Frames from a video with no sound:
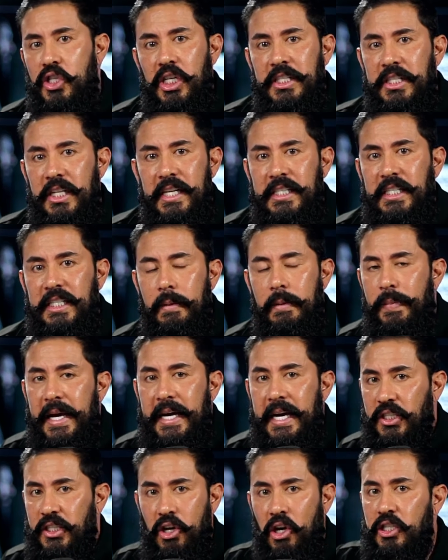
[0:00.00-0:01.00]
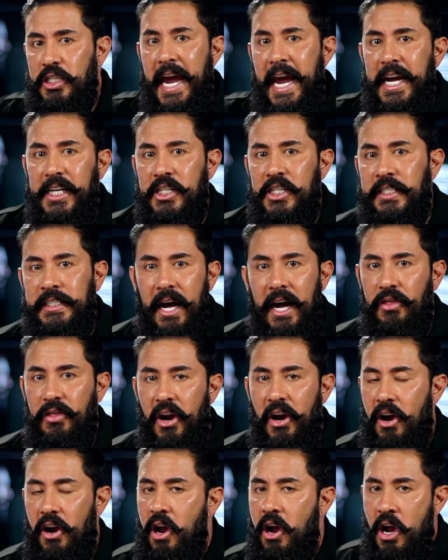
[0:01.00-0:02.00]
just listed because there's agents out
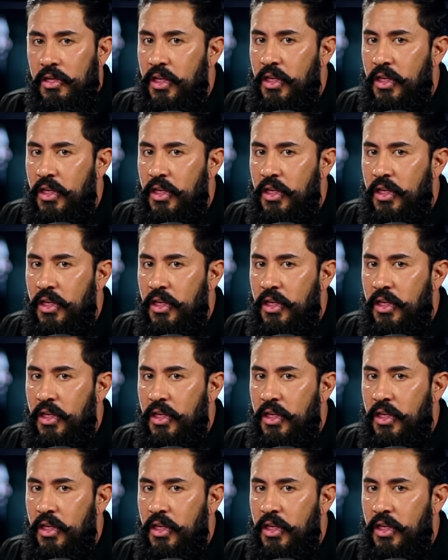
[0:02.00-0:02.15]
there